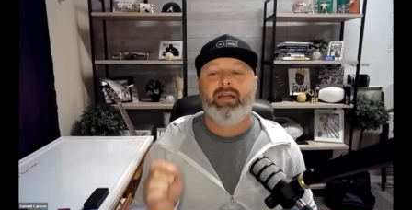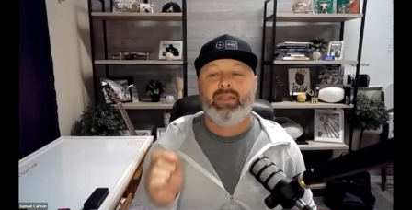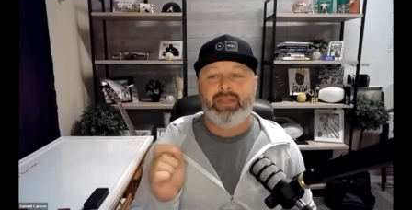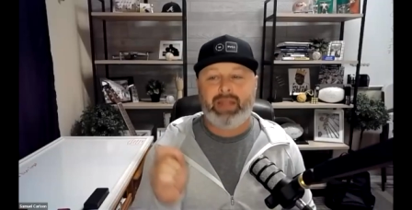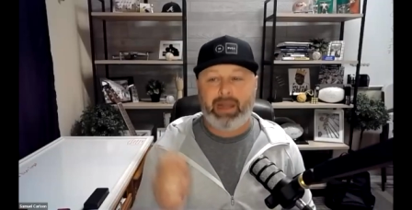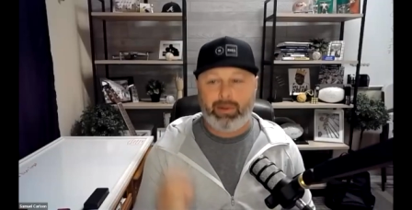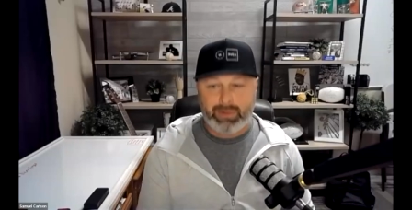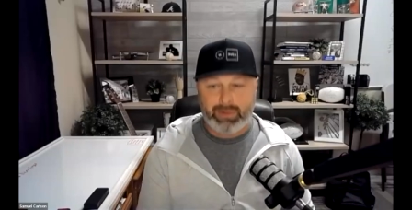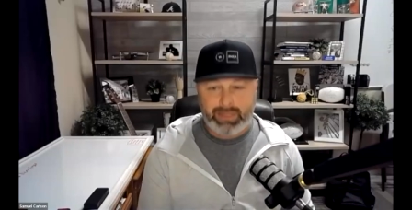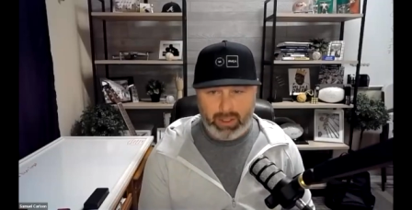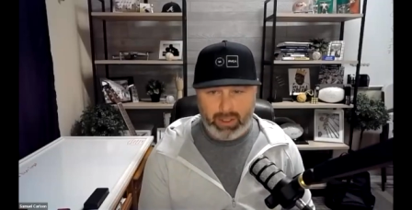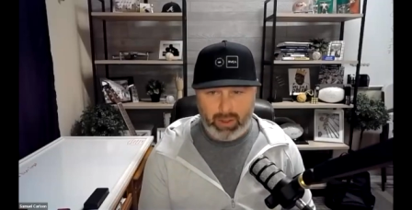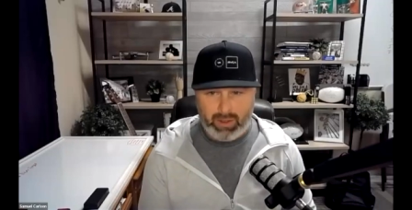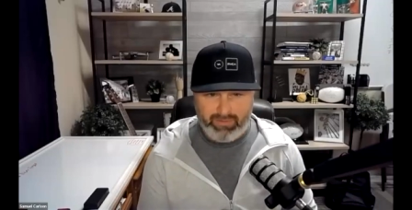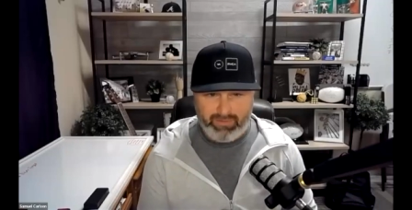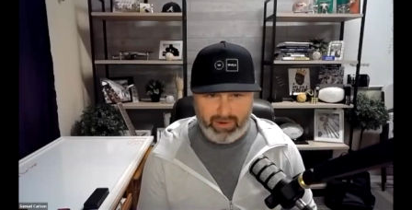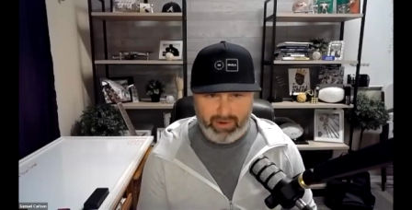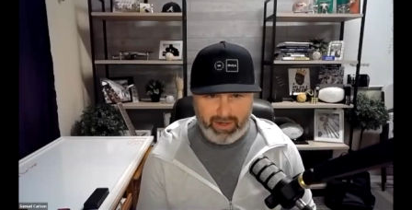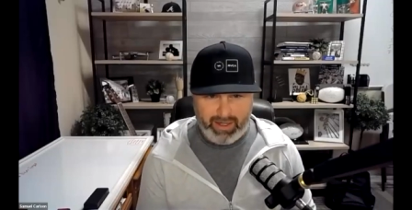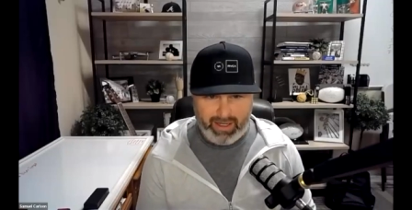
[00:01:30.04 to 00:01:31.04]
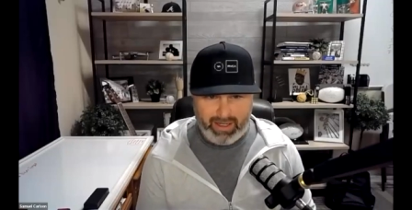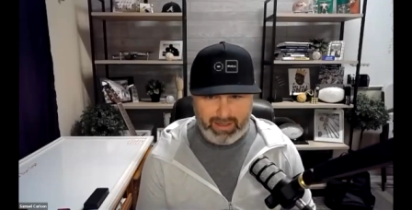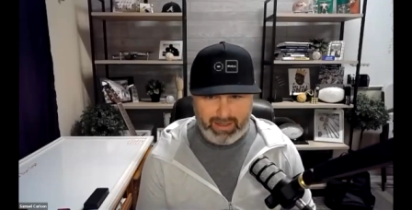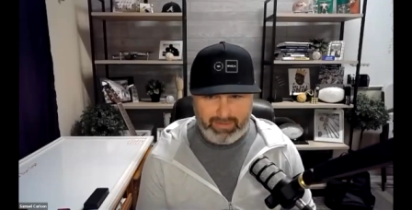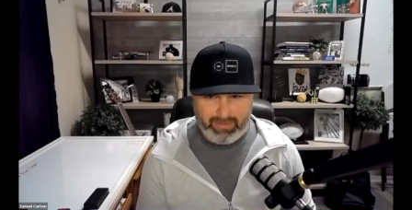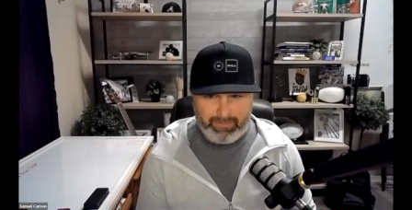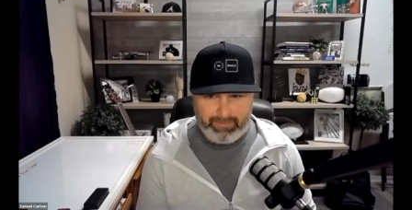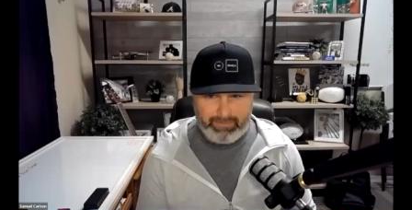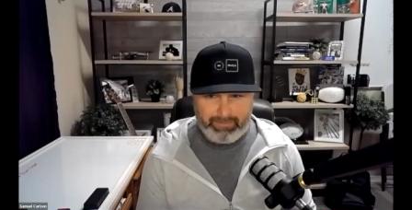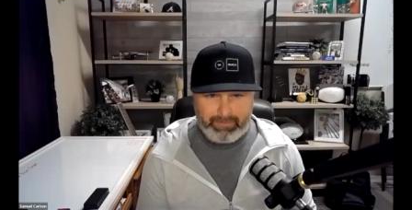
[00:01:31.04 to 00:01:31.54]
that I will tell you at the very end.
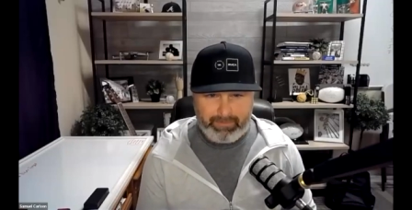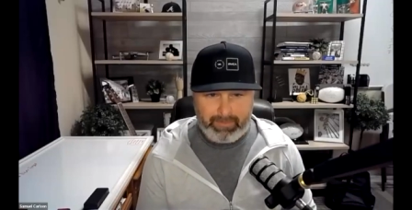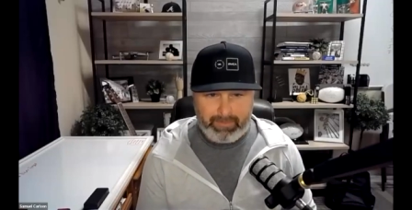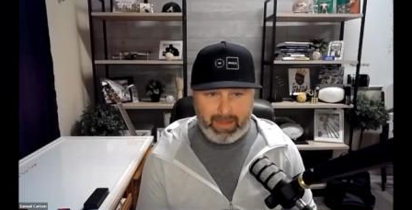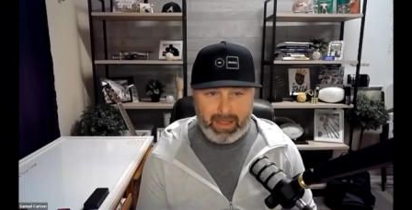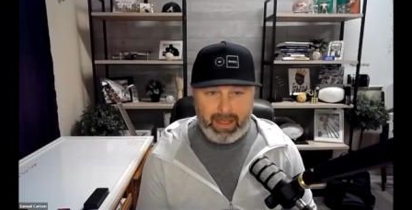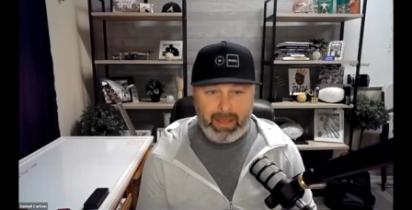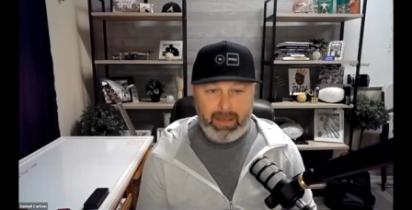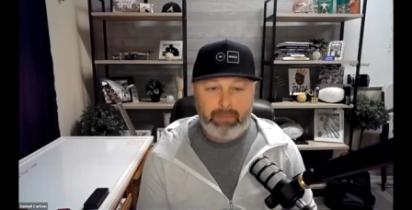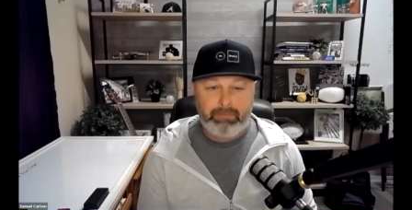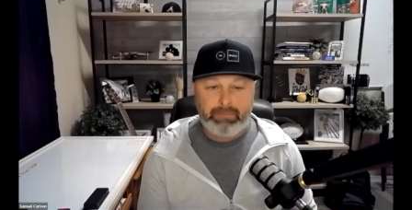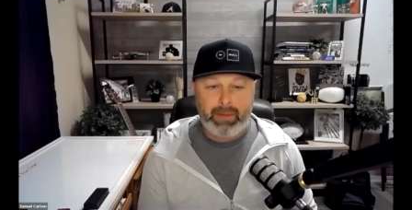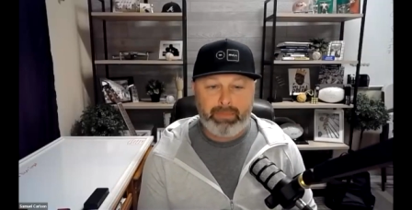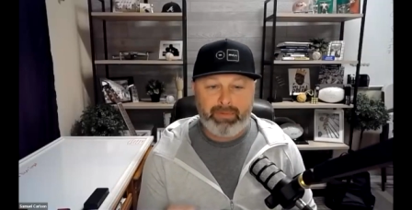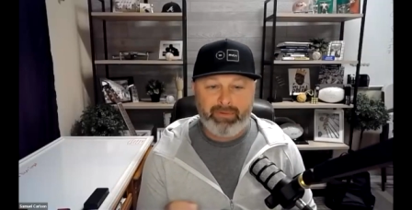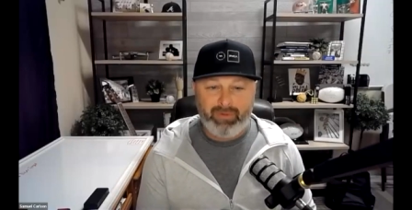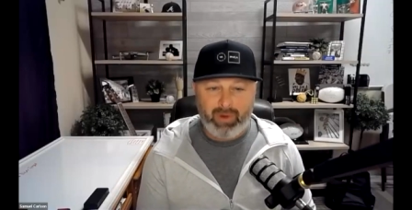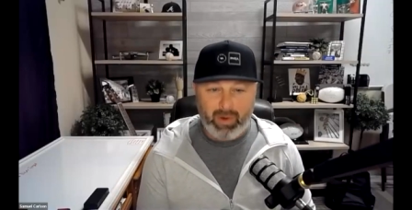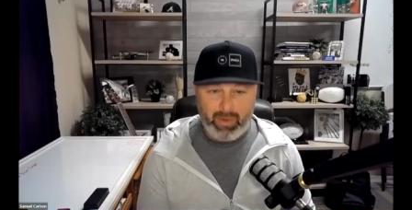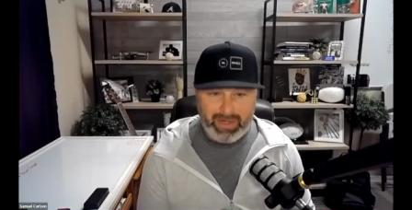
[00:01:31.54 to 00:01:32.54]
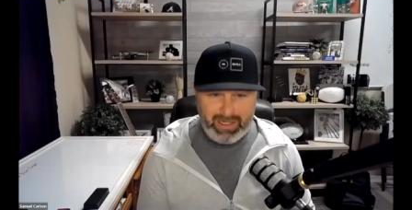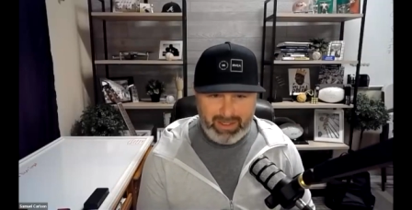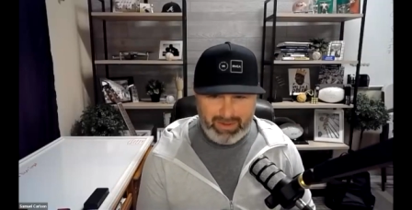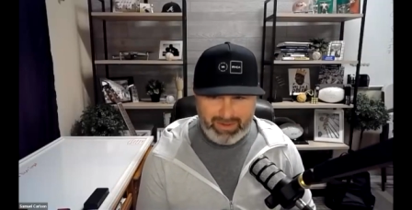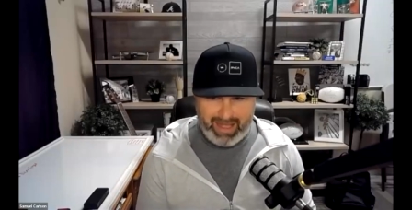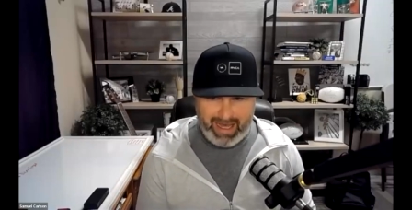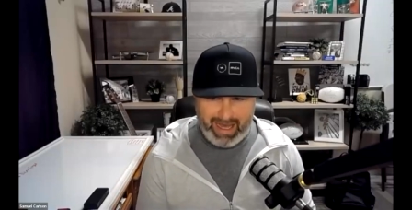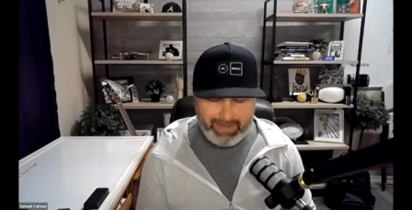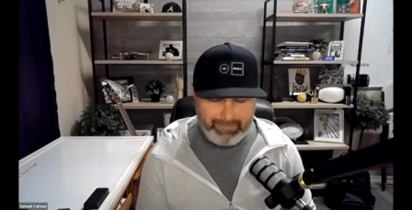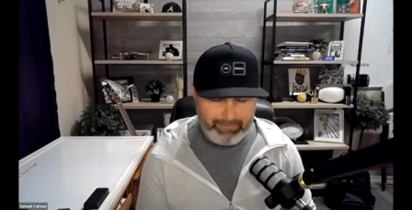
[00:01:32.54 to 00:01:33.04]
But before we do
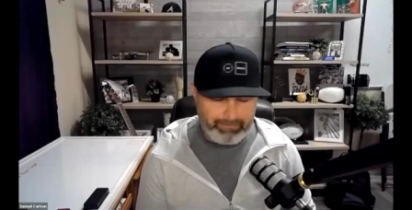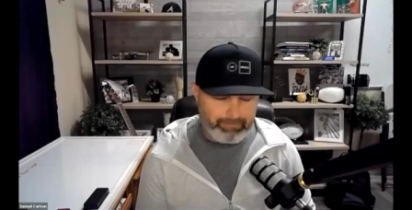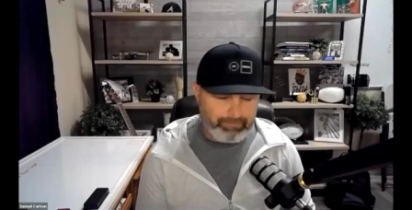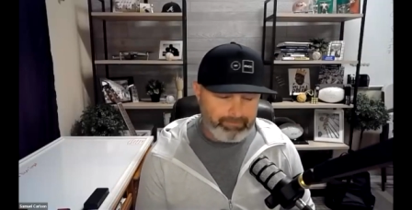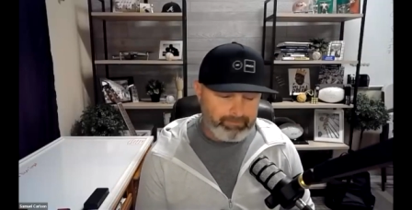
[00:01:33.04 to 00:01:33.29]
that,